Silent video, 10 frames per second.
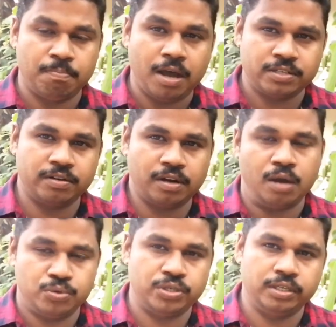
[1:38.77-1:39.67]
master
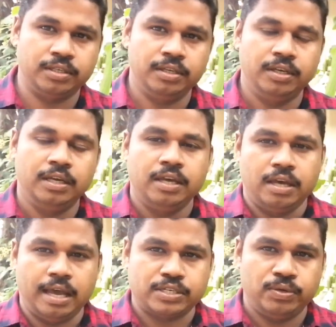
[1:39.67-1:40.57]
kaushik
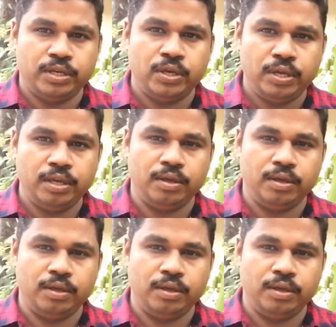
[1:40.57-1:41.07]
actually he